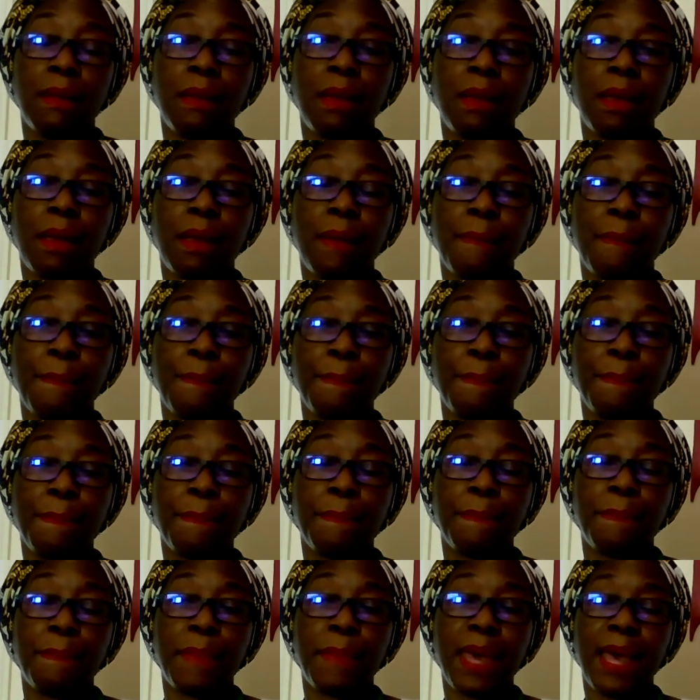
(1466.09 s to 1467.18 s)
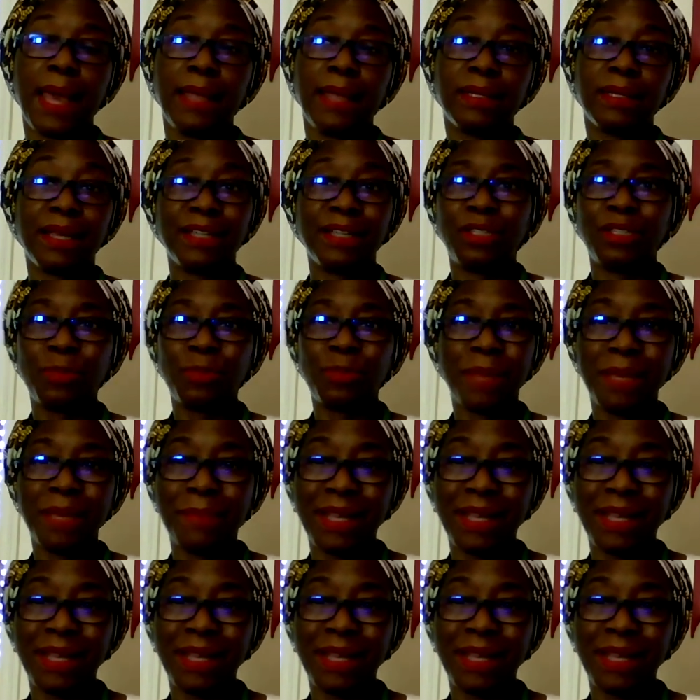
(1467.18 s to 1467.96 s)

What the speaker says: And I use my